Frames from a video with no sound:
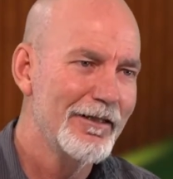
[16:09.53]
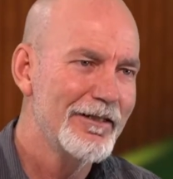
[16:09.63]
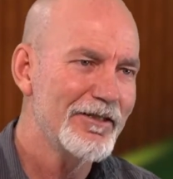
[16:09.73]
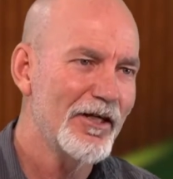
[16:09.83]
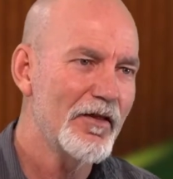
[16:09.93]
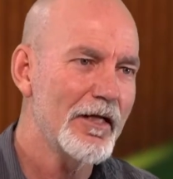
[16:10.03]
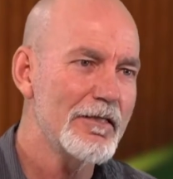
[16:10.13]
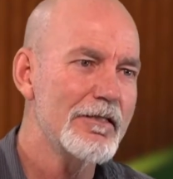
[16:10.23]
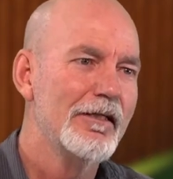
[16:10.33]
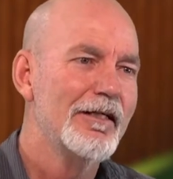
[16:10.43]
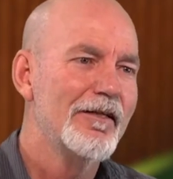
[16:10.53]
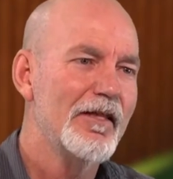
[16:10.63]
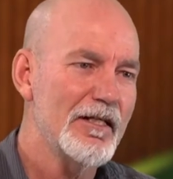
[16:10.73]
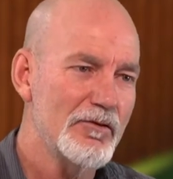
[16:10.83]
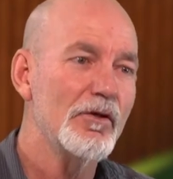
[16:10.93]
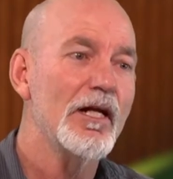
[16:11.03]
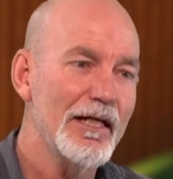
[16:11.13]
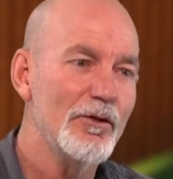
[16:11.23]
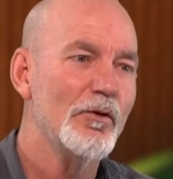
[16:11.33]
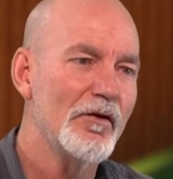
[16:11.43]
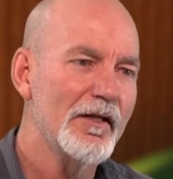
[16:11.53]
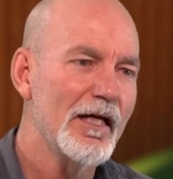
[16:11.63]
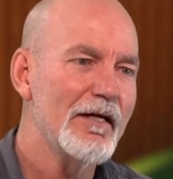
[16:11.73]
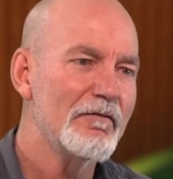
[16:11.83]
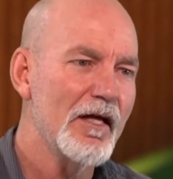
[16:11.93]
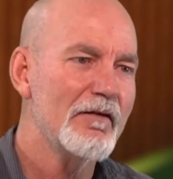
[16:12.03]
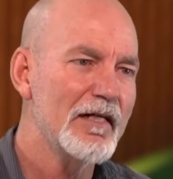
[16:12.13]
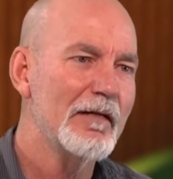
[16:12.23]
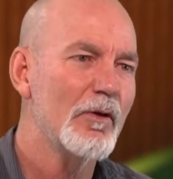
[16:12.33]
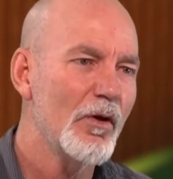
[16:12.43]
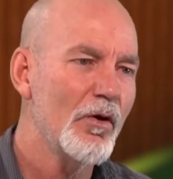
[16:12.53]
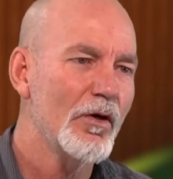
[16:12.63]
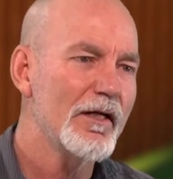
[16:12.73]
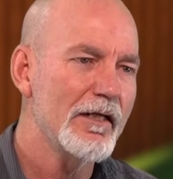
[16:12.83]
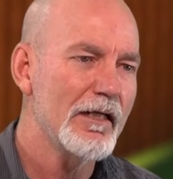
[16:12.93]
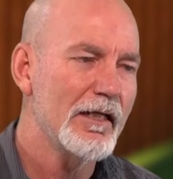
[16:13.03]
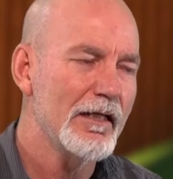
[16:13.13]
So that's really good that they've come along and